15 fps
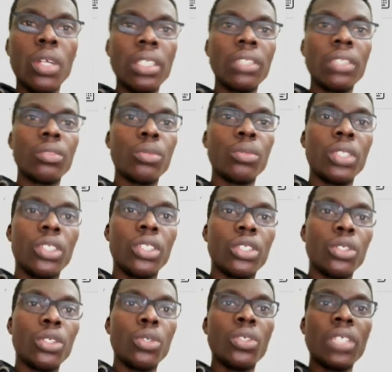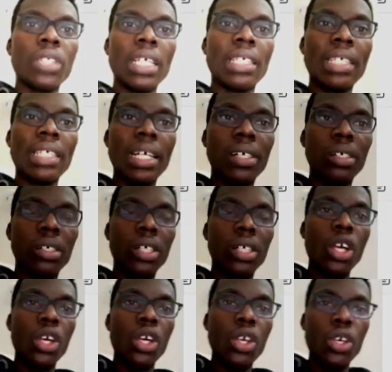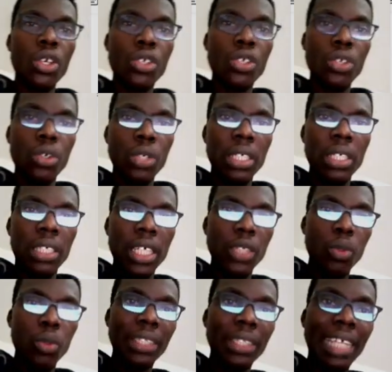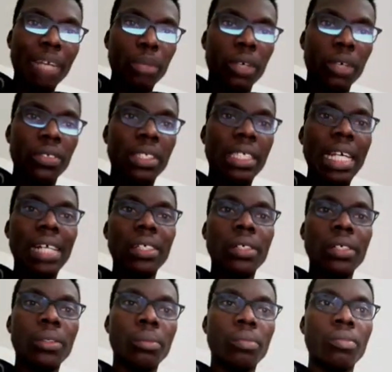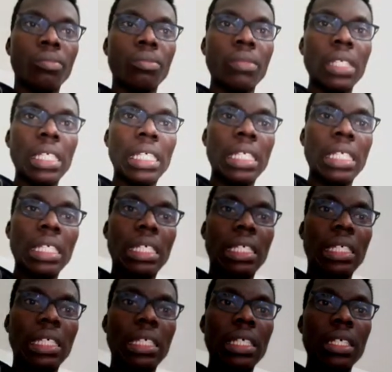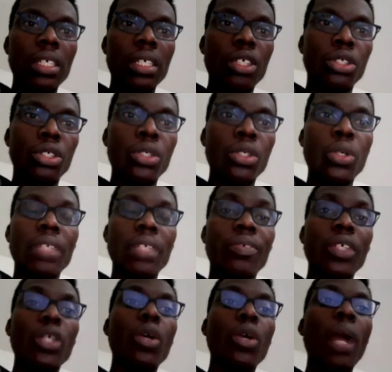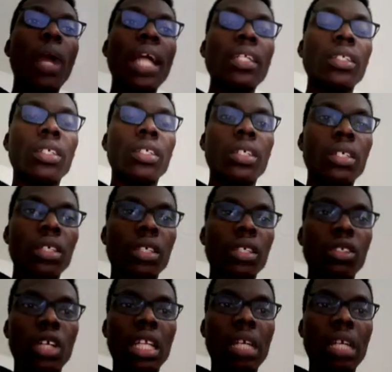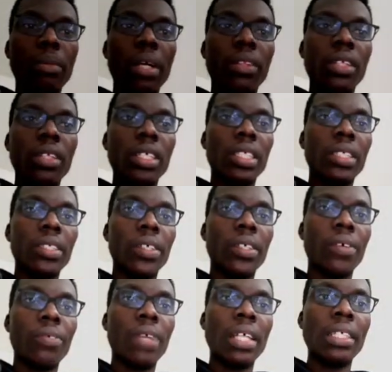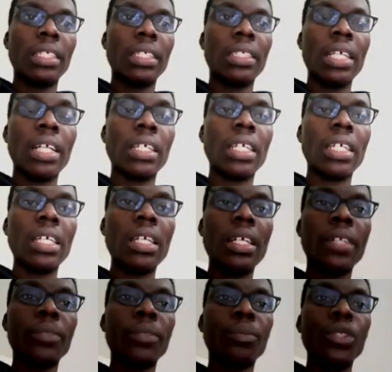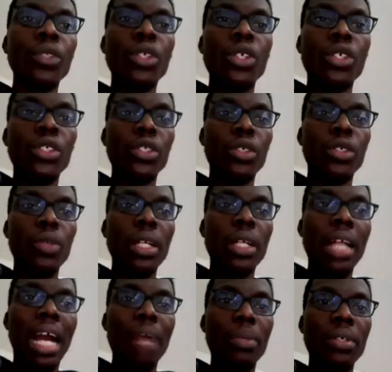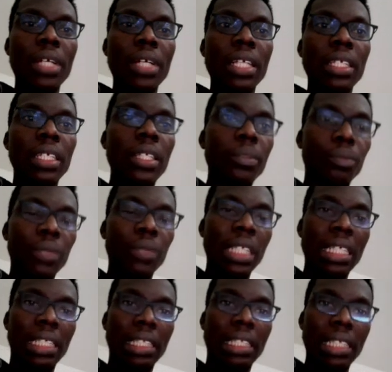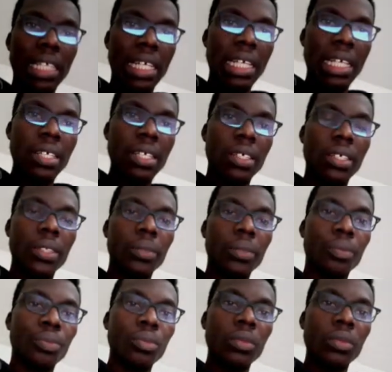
one, which shows a cell. So it says, what type of cell is shown in figure one? Talking about this very cell here. So, well, apparently it is